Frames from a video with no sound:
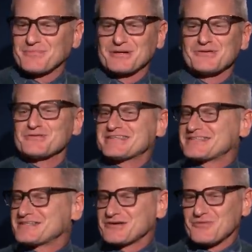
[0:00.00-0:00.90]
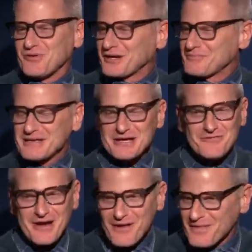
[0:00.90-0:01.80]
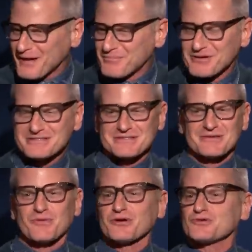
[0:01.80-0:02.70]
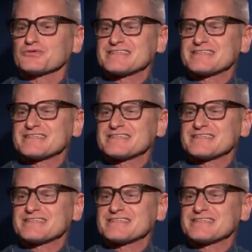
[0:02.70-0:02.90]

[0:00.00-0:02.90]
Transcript: but you still want to be around that person, or you yeah.